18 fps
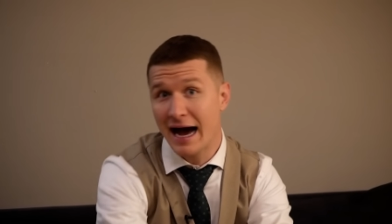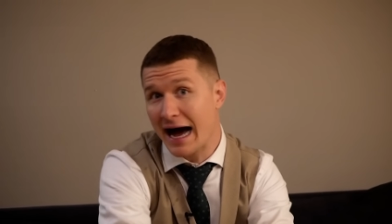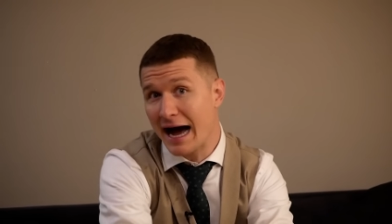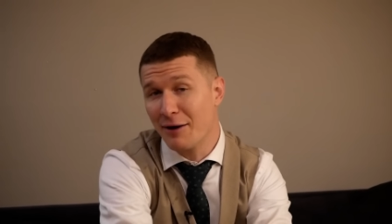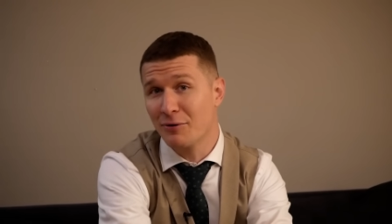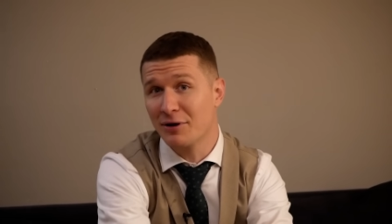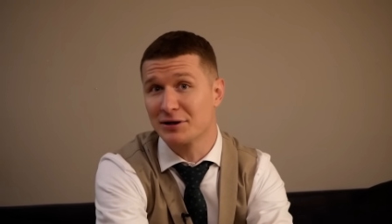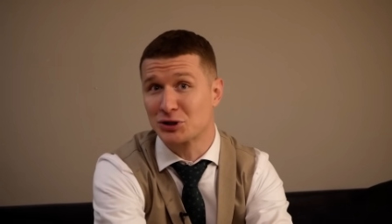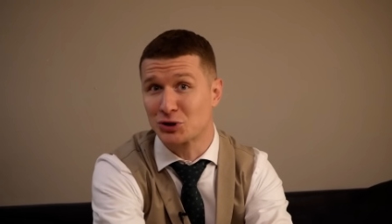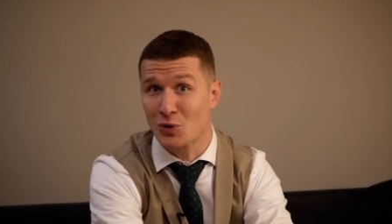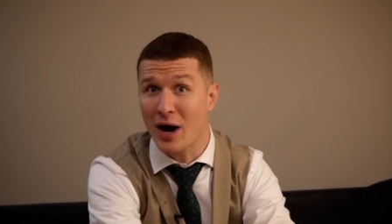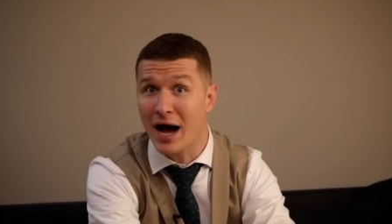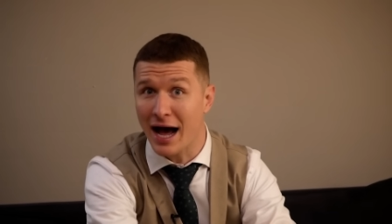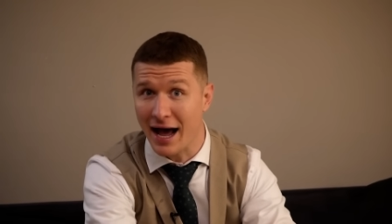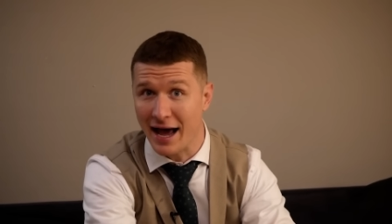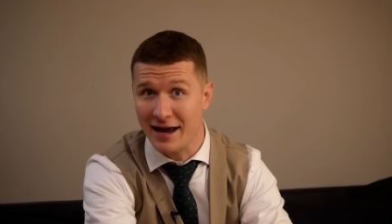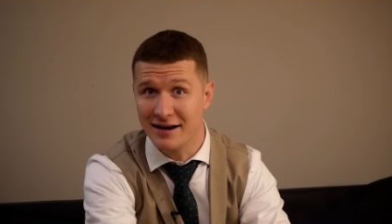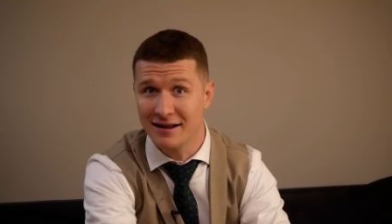I would have
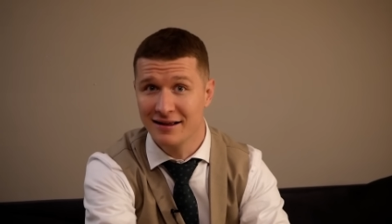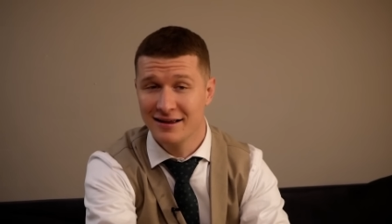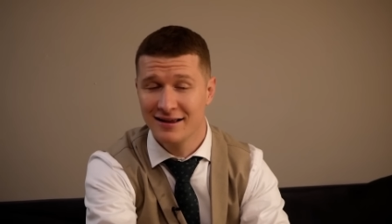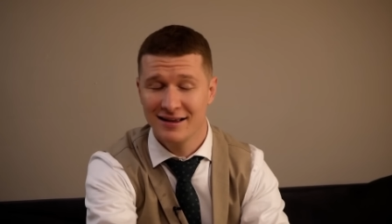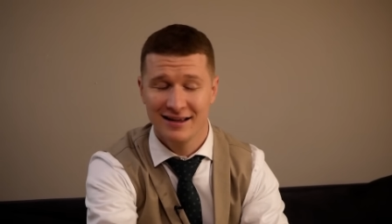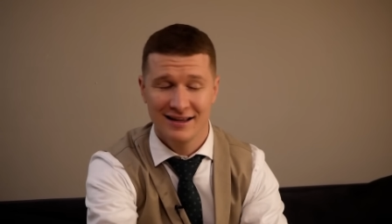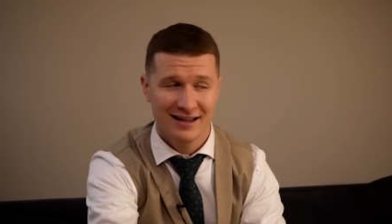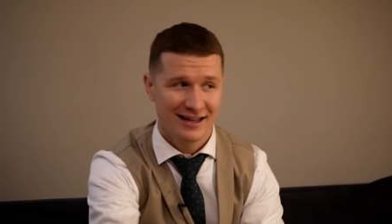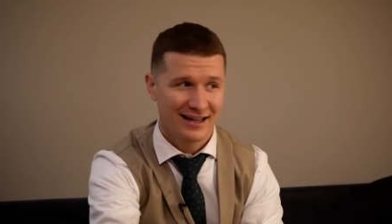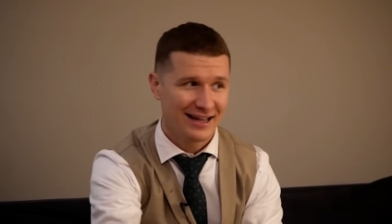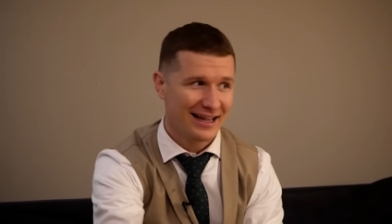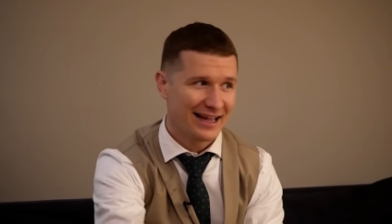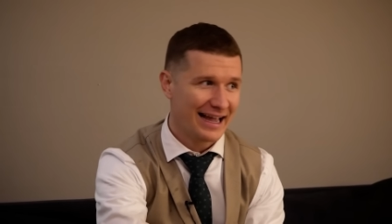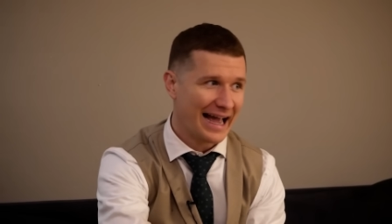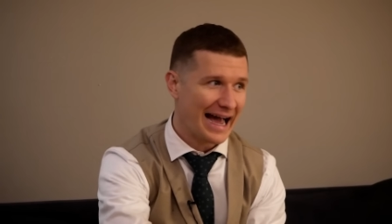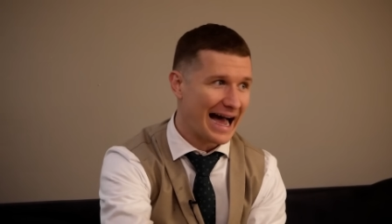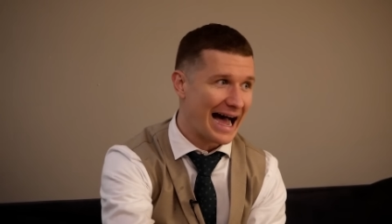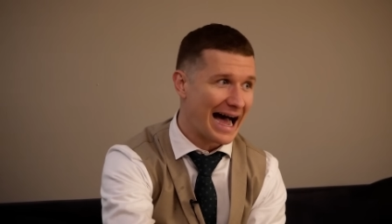tried.
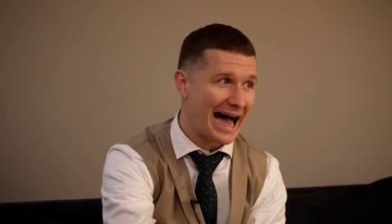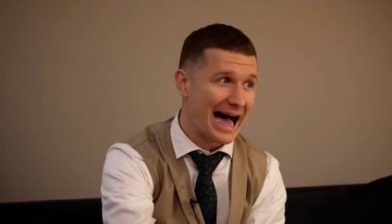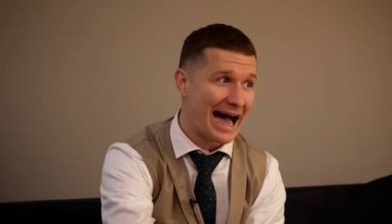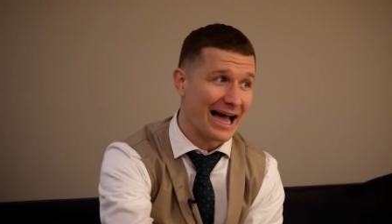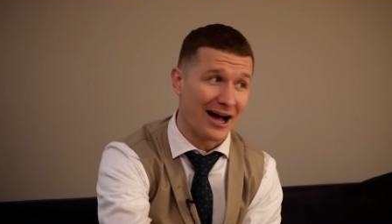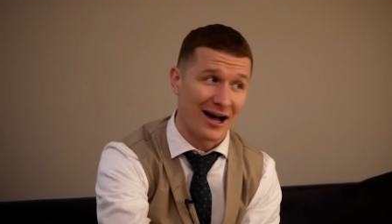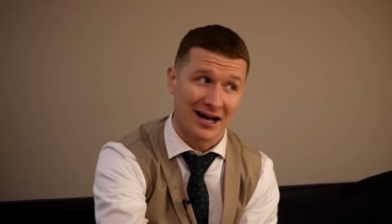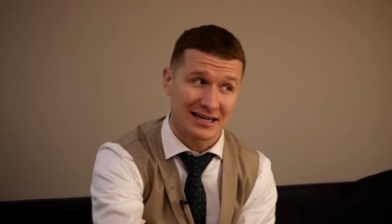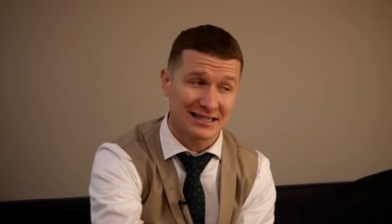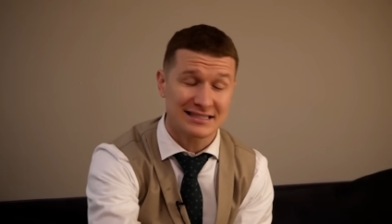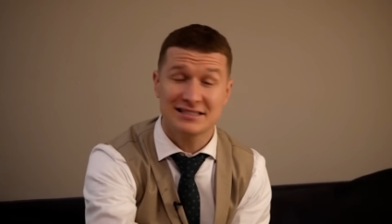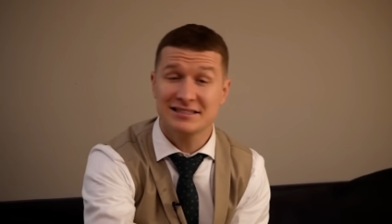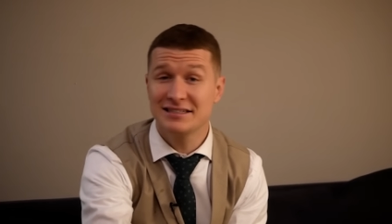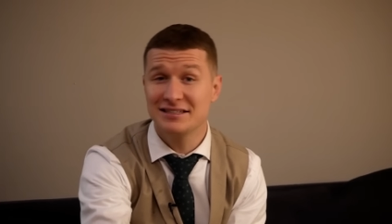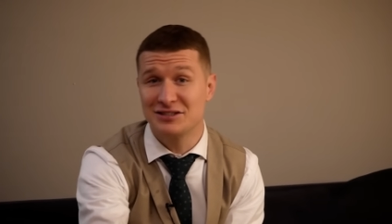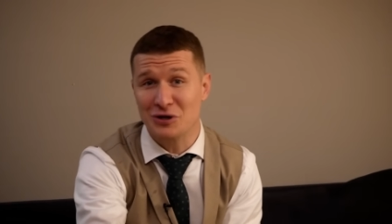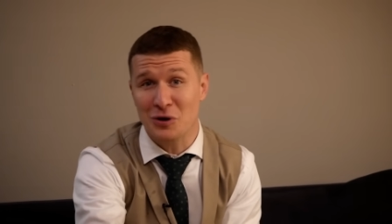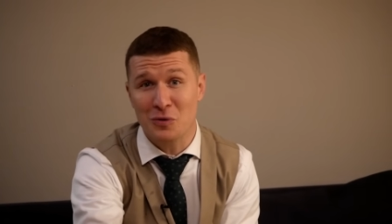I
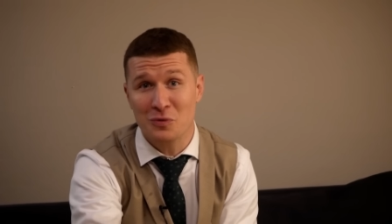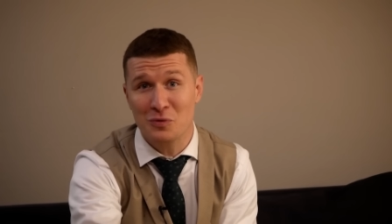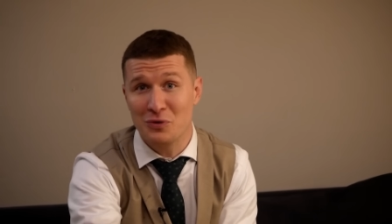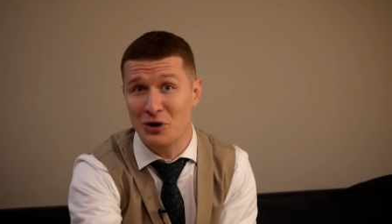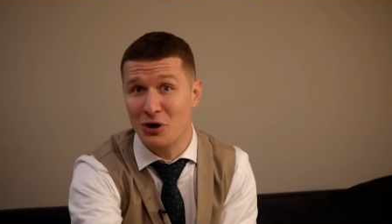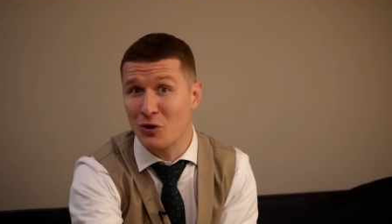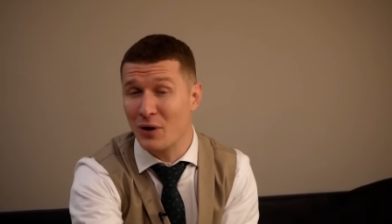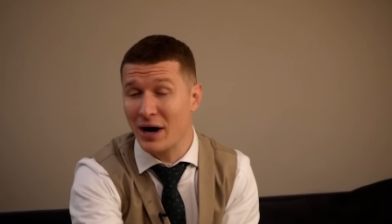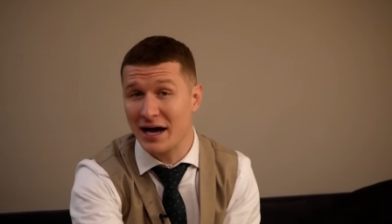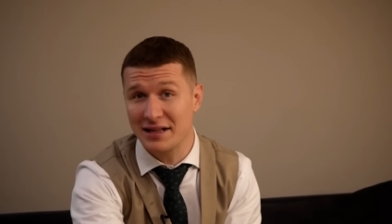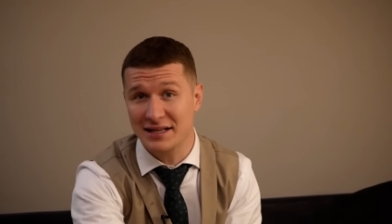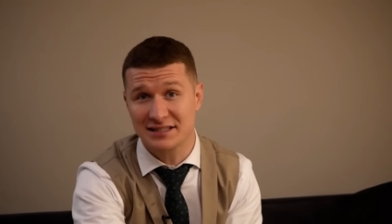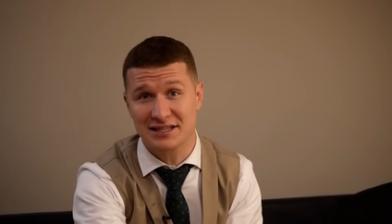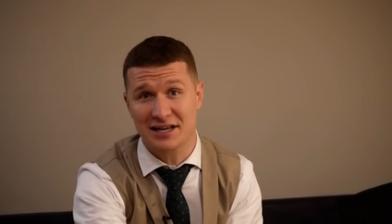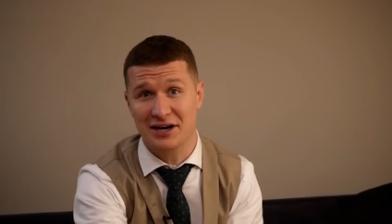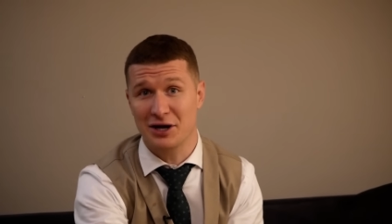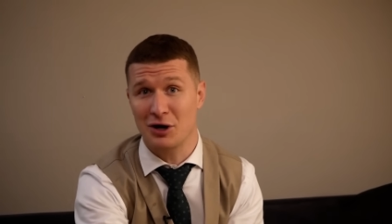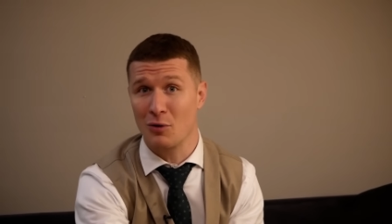honestly don't know how that's
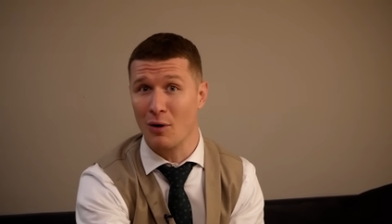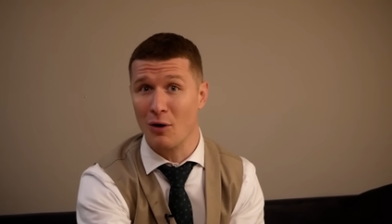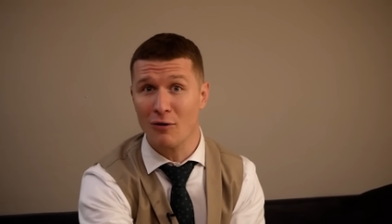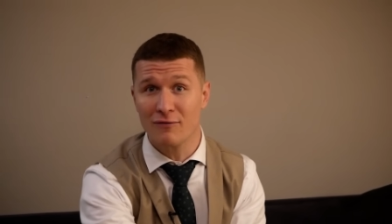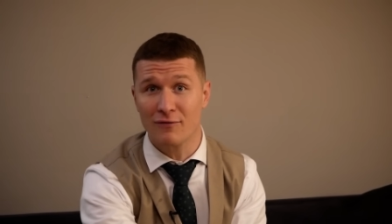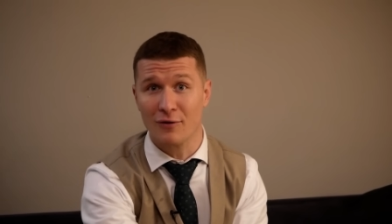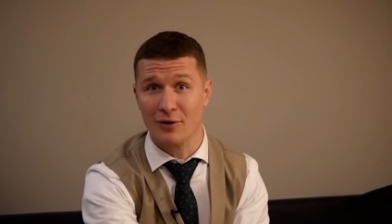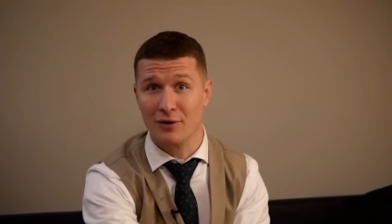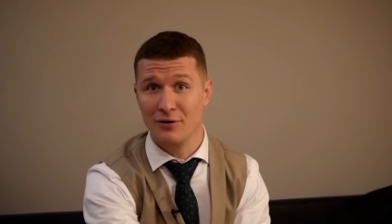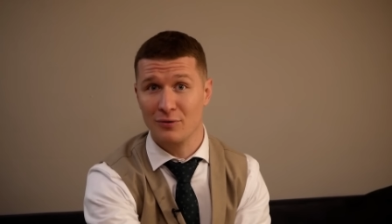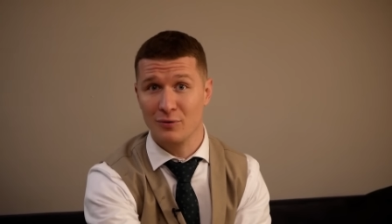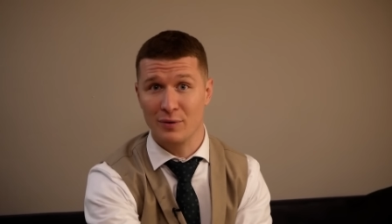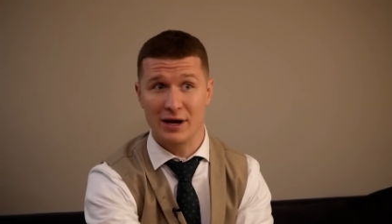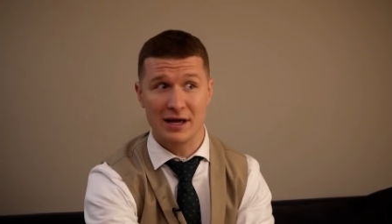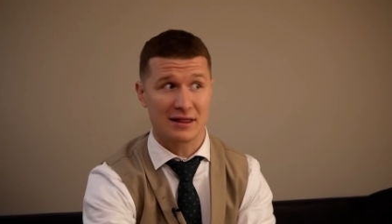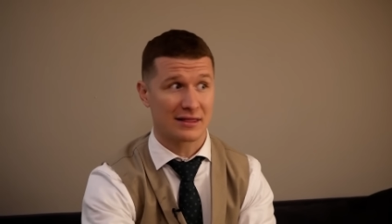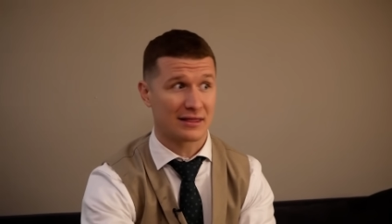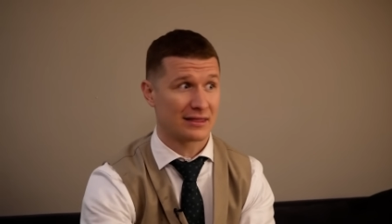going to go over
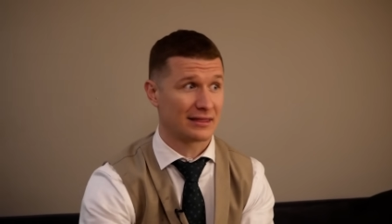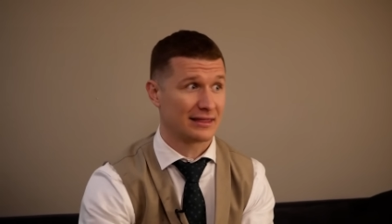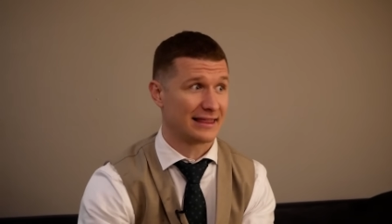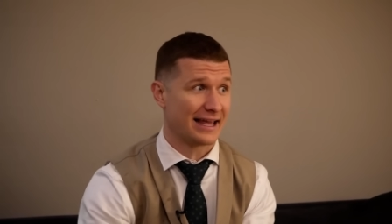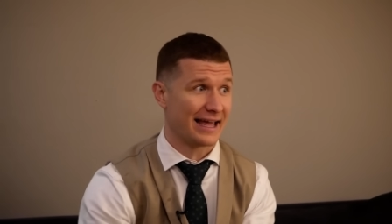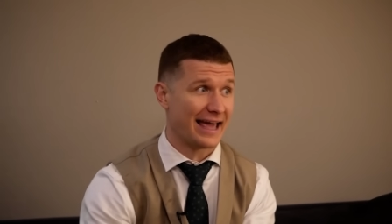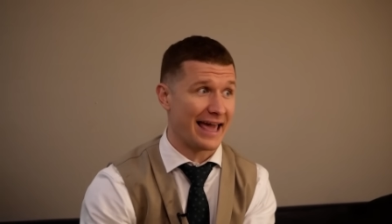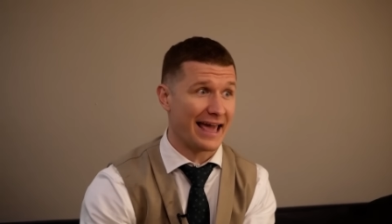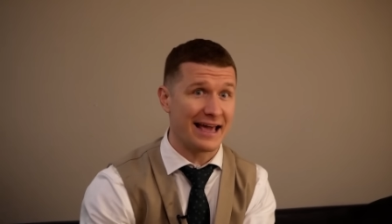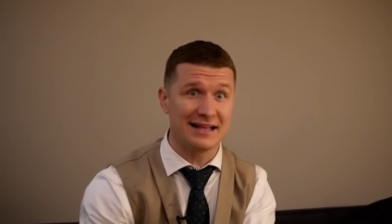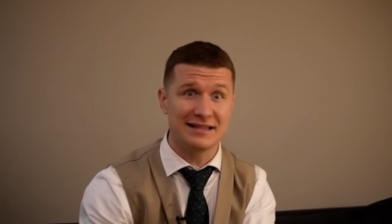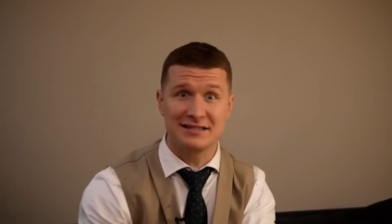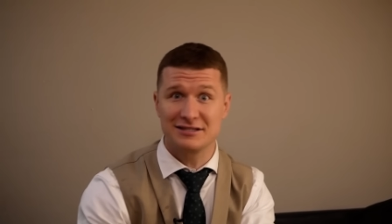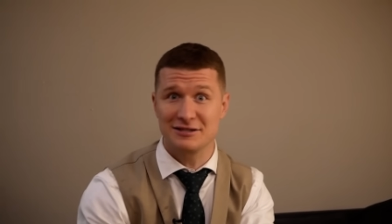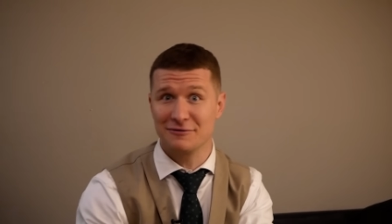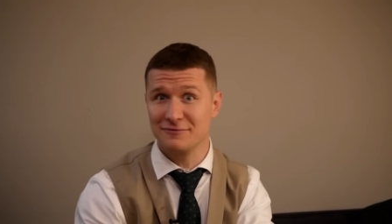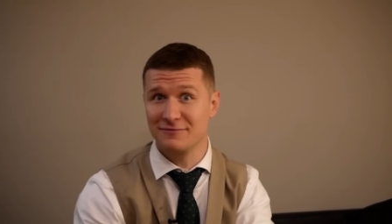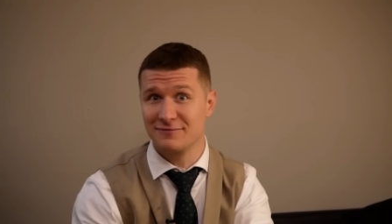with the
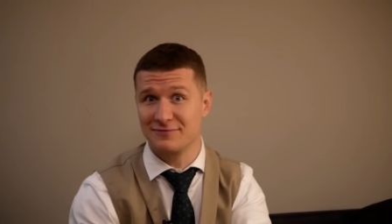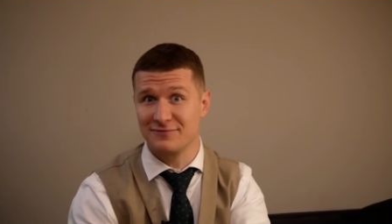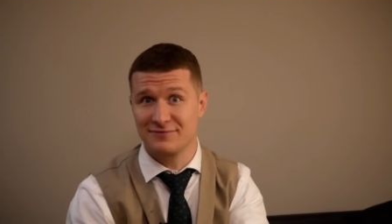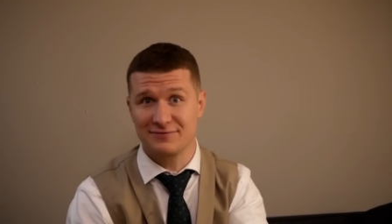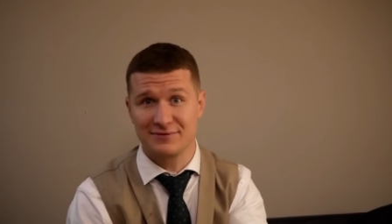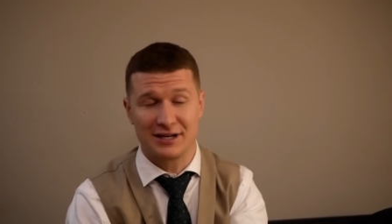heads of,